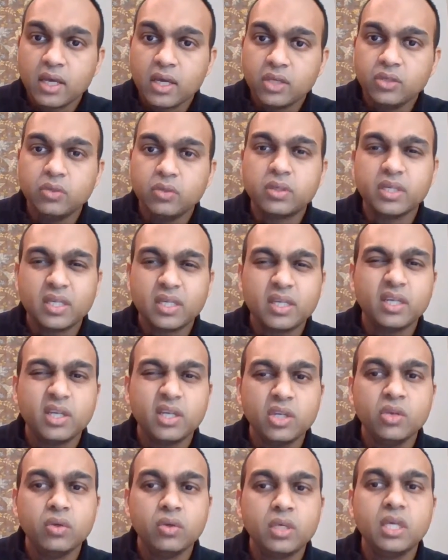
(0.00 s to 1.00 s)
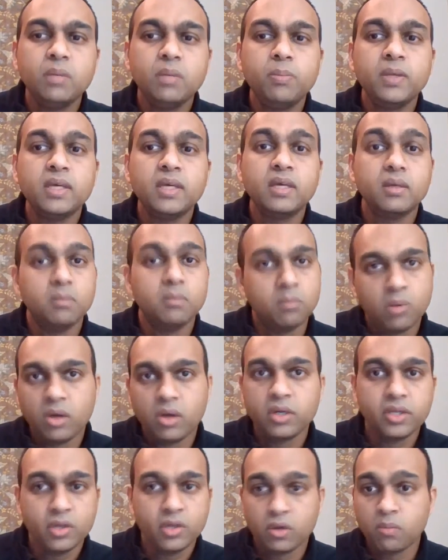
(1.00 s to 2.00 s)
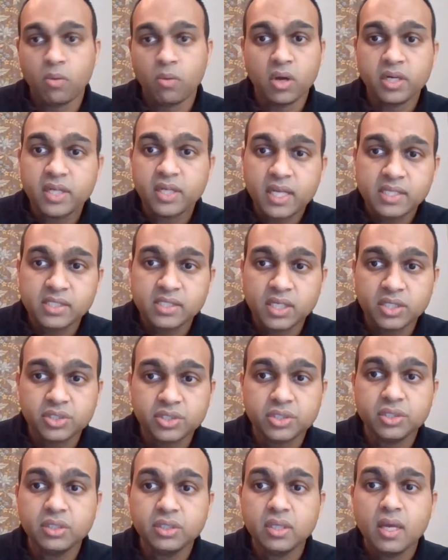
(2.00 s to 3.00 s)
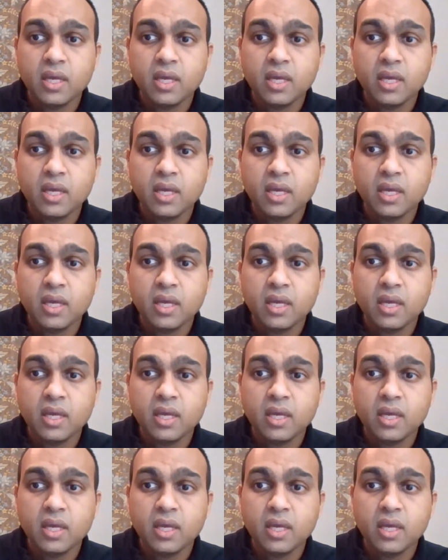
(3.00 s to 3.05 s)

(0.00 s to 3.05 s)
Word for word: you can continue keeping mon your monetization.